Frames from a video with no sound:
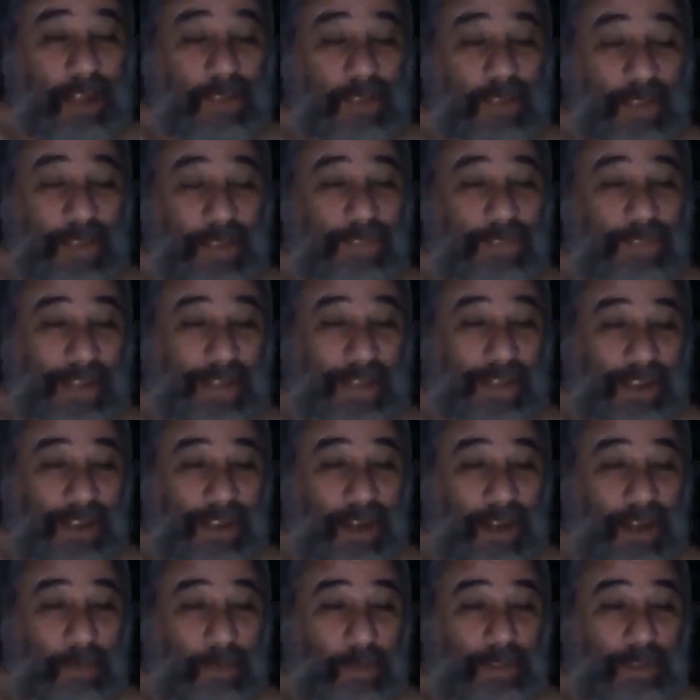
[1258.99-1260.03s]
but they
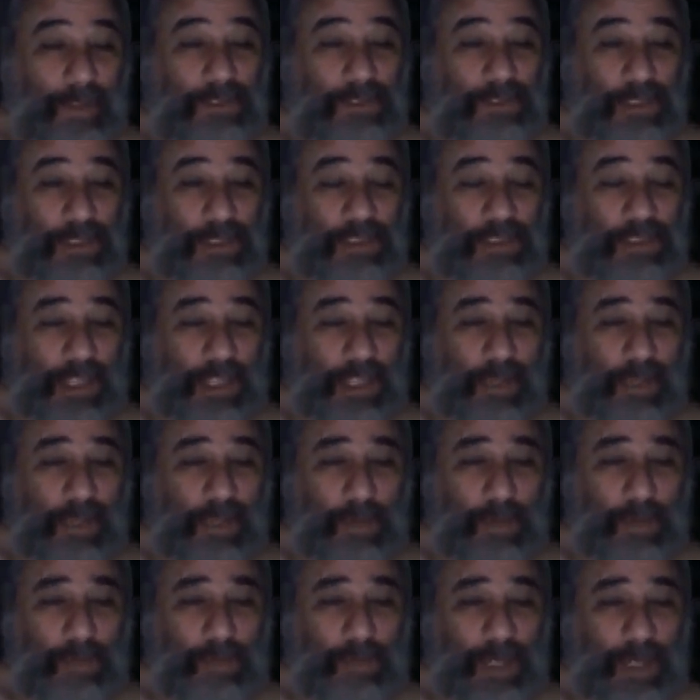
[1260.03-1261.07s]
are, because
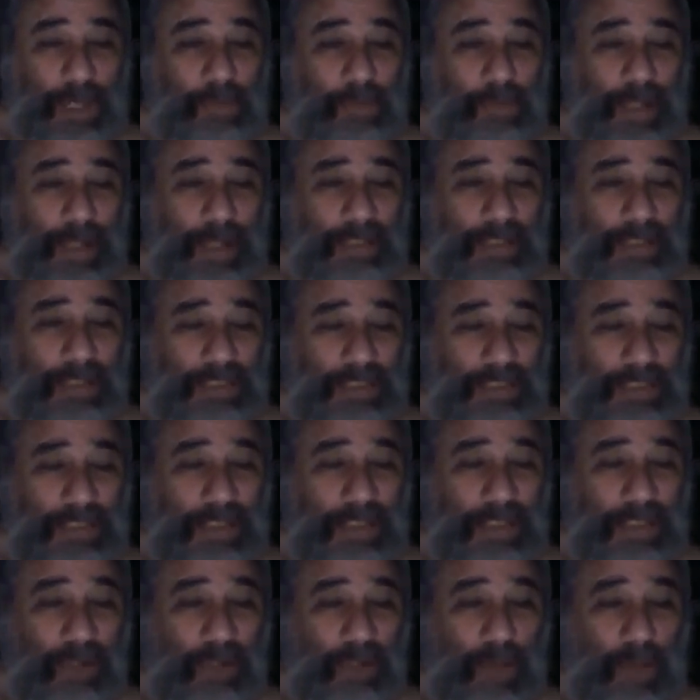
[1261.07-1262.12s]
genuine rape cases,
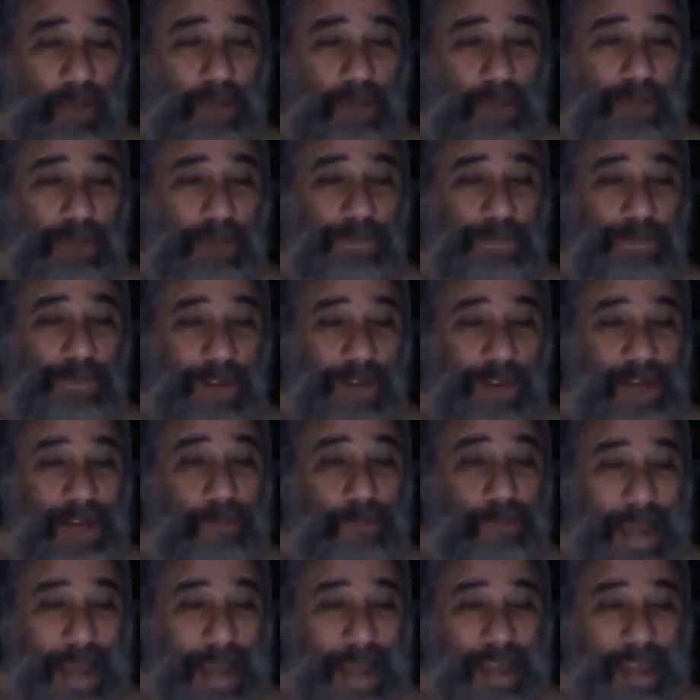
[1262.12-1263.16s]
women
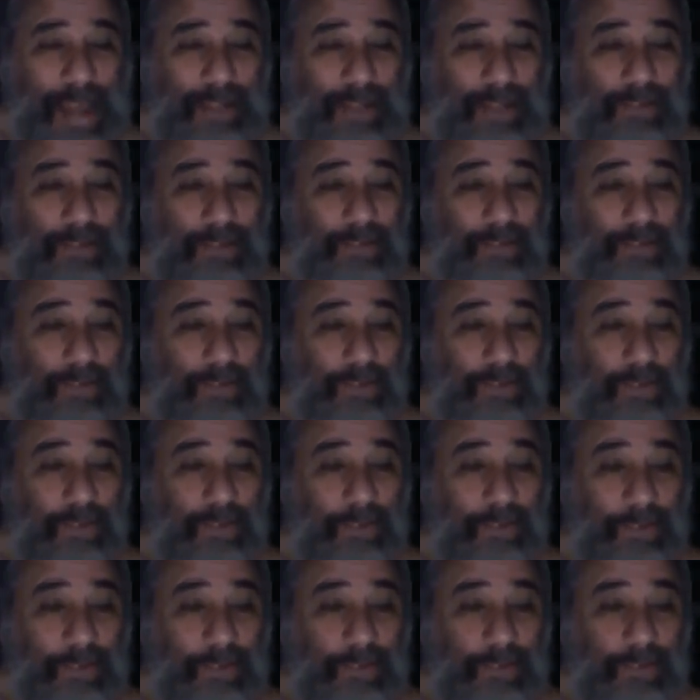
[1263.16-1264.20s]
fight back,
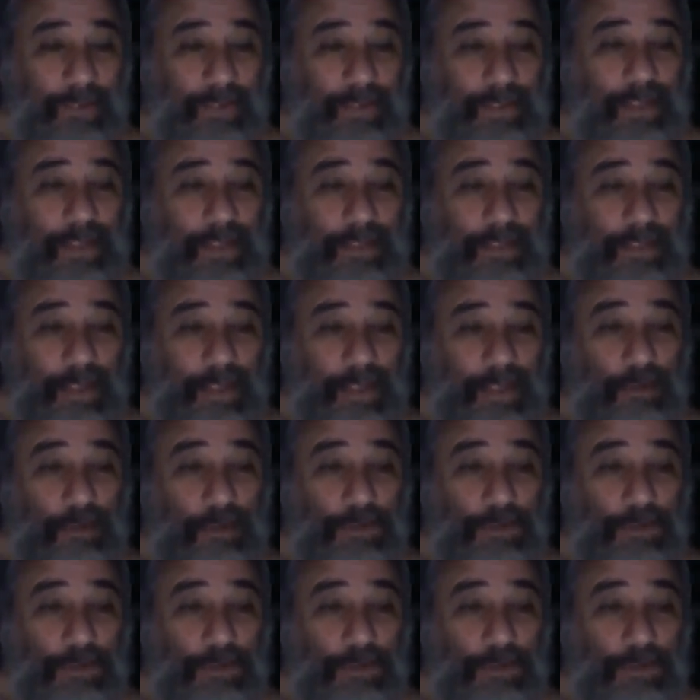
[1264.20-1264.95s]
young girls